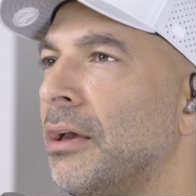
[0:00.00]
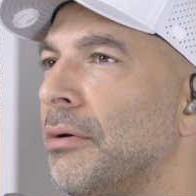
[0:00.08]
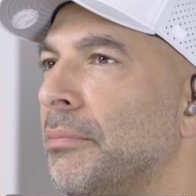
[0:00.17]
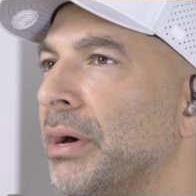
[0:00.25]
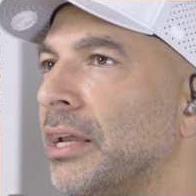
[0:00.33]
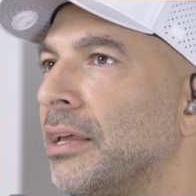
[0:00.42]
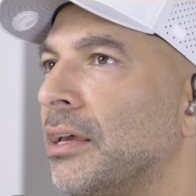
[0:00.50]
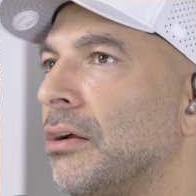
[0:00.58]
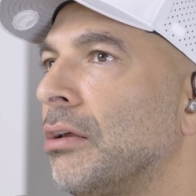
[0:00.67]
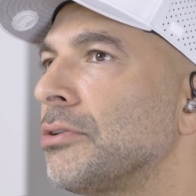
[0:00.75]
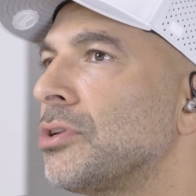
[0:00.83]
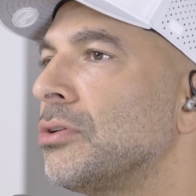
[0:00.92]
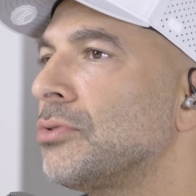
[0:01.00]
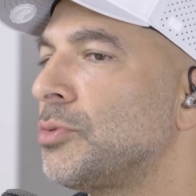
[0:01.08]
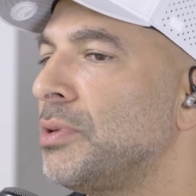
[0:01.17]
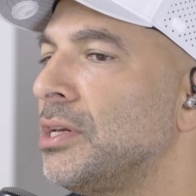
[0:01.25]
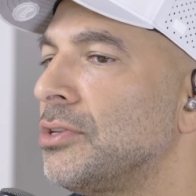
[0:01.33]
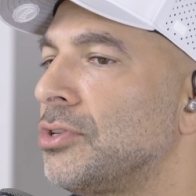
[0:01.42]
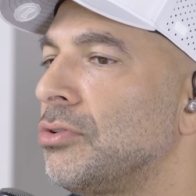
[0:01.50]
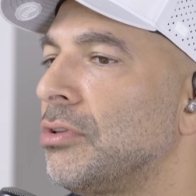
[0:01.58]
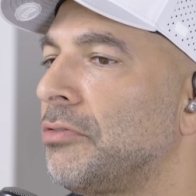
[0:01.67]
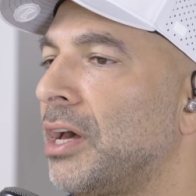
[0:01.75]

But it also speaks to the